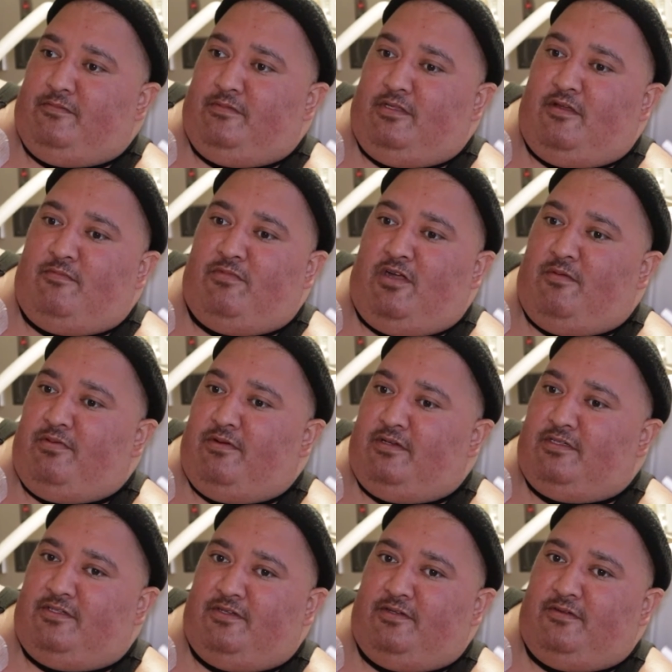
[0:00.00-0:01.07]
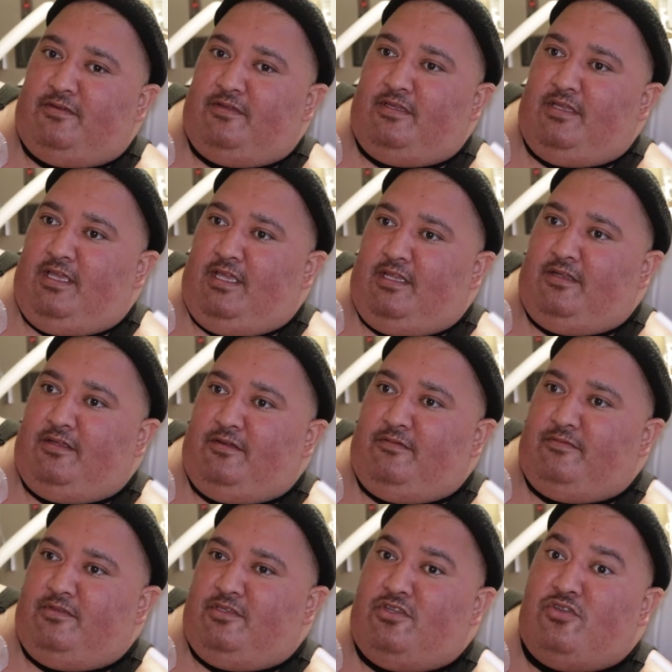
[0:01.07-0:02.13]
lumbar puncture.
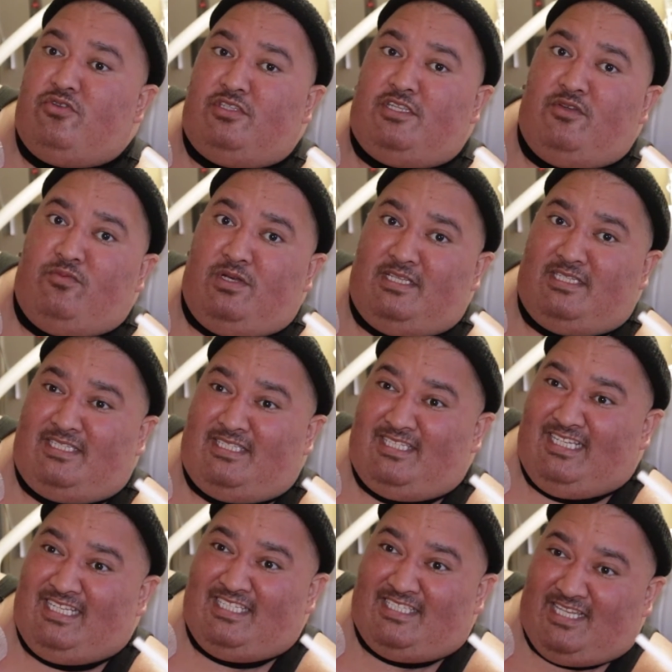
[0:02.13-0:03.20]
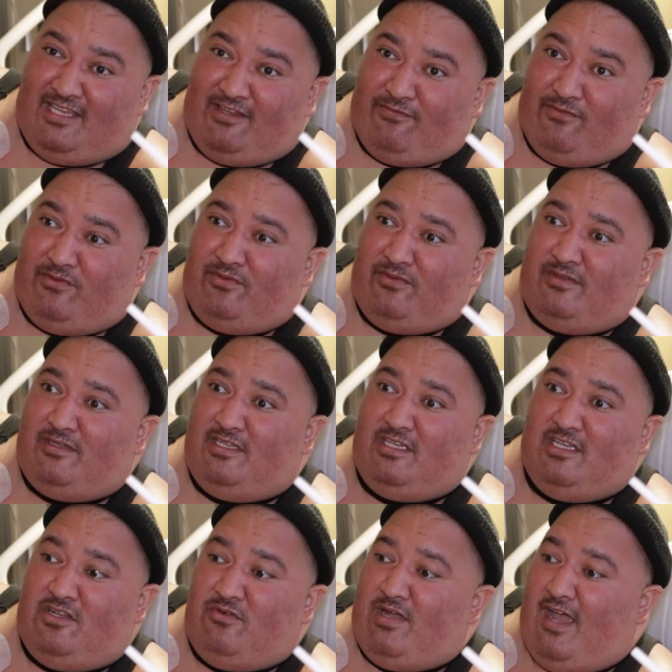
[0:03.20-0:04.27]
And usually when it's successful,
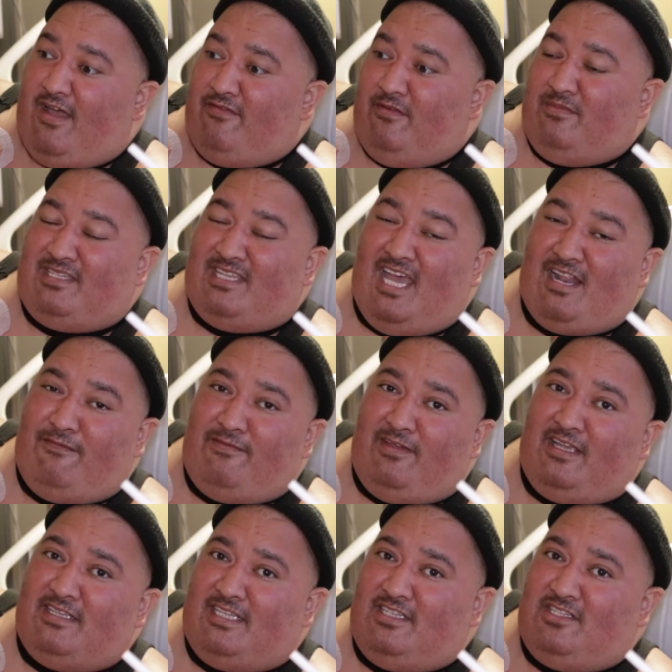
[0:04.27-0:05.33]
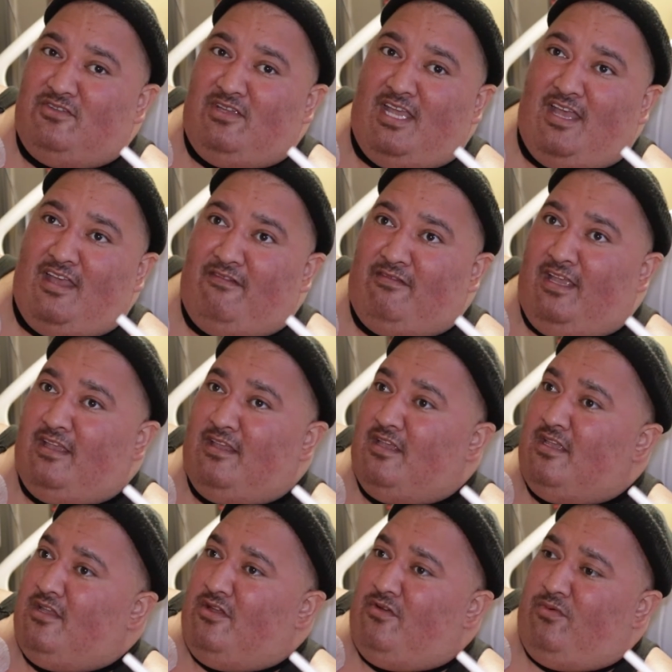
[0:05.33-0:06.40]
you don't have the side effects that you have, like
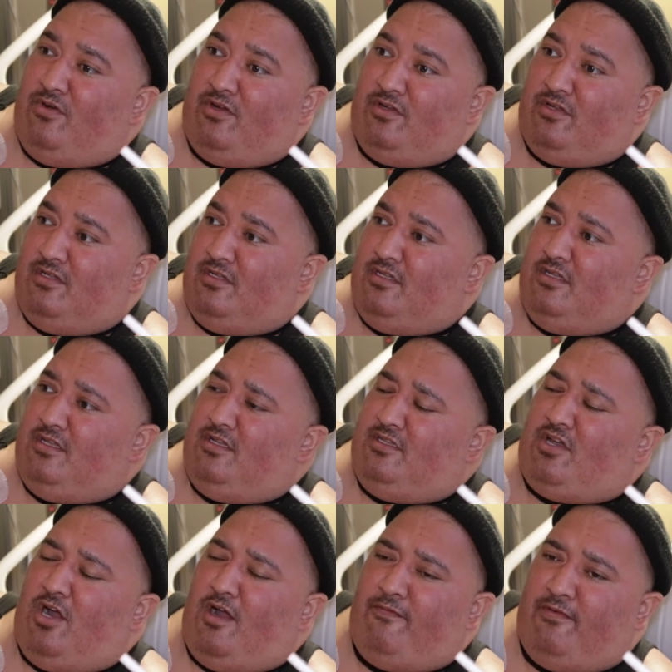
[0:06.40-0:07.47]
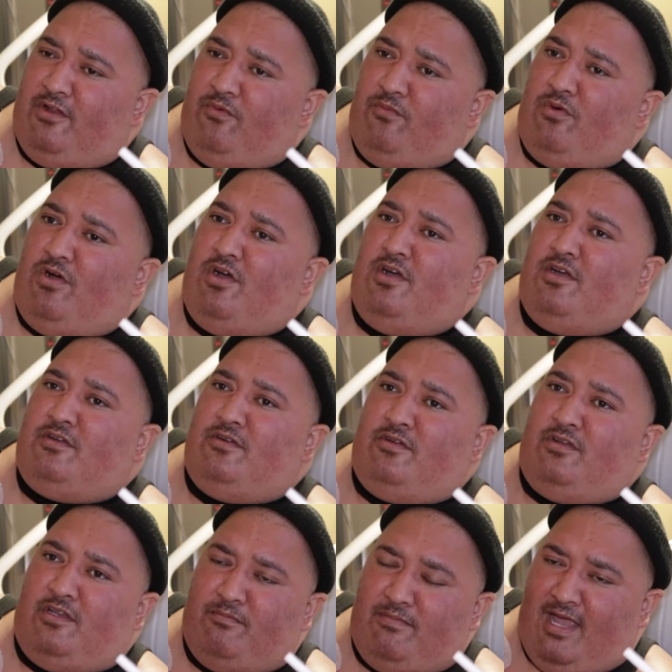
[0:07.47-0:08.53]
where it's hard for you to walk or
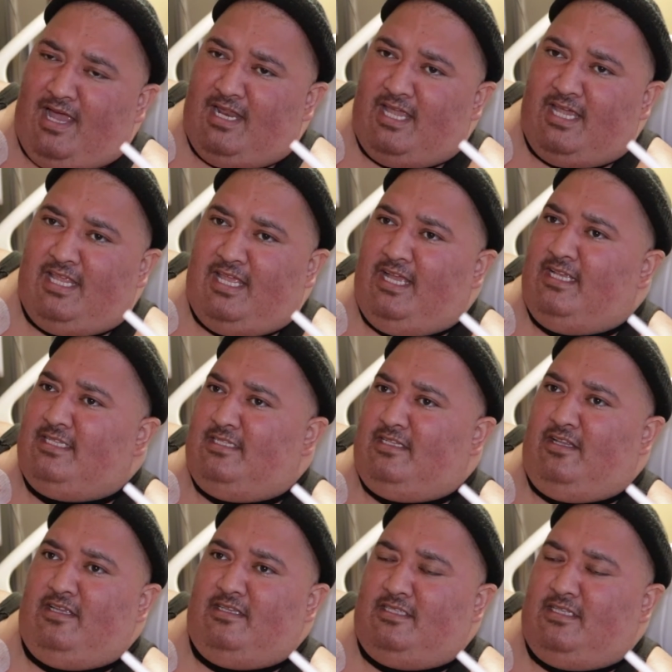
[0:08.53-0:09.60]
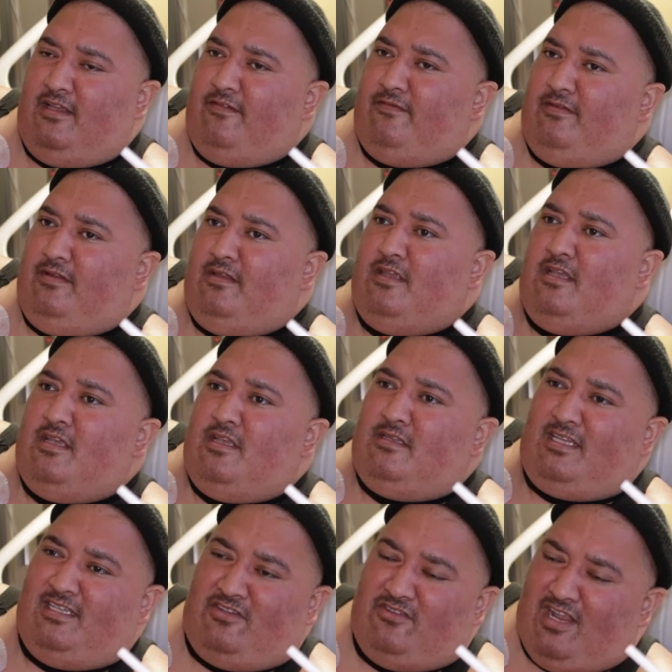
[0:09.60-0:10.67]
bad headaches and all that stuff,
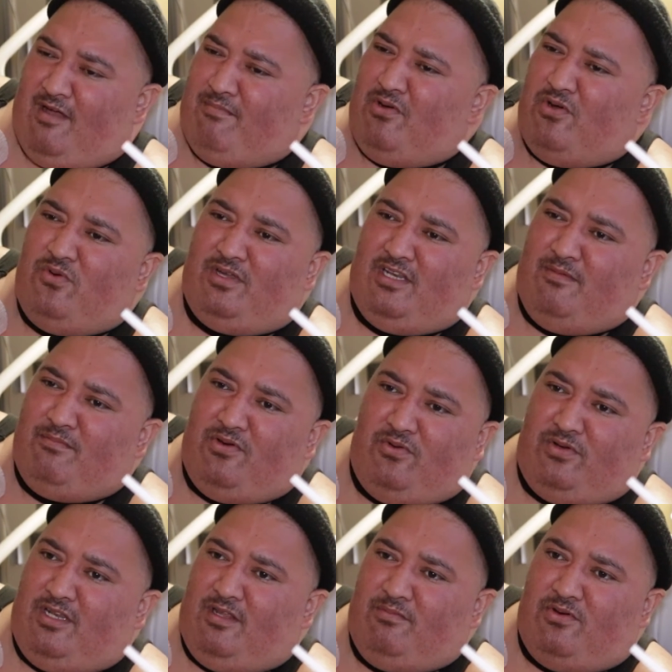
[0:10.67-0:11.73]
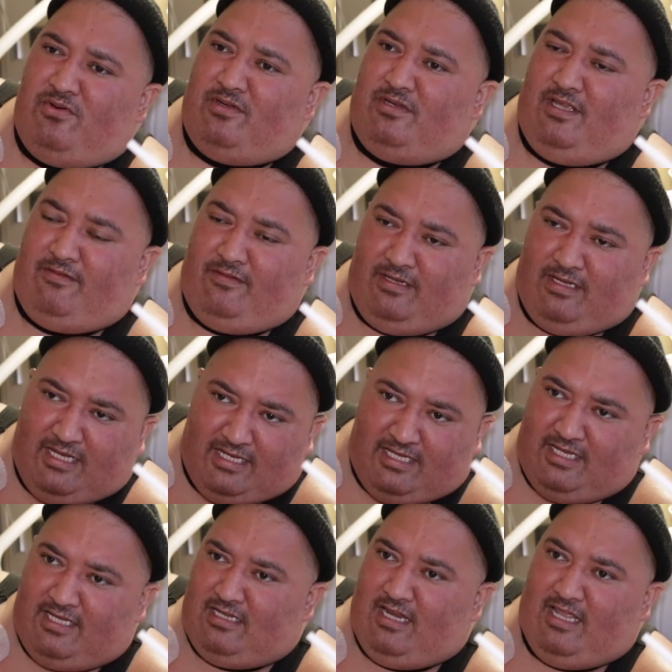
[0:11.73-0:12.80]
because they're not poking and they get
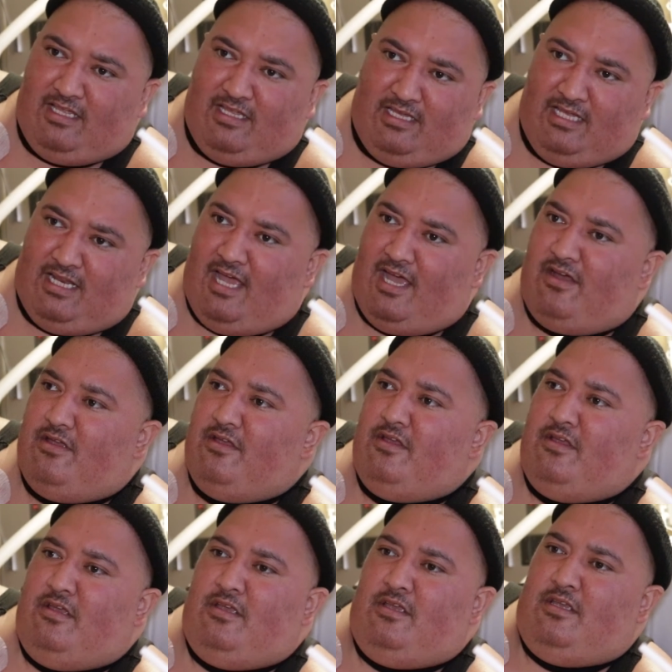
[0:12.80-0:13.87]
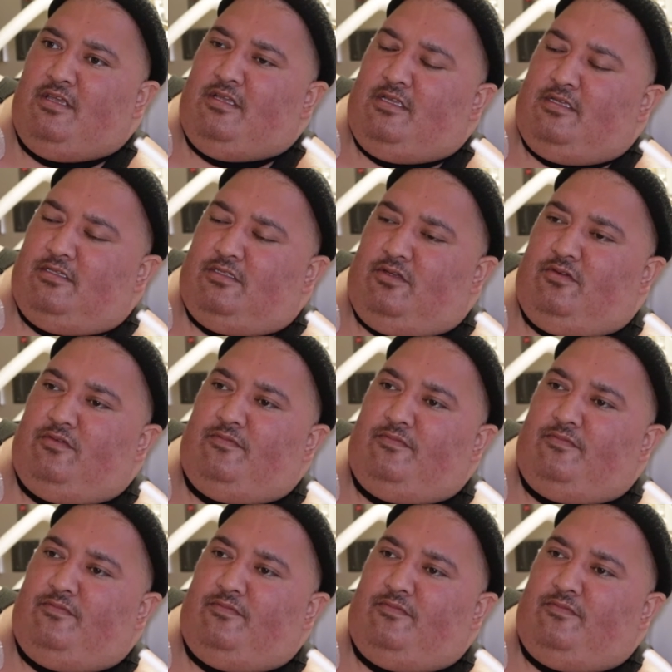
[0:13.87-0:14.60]
it and they get out. So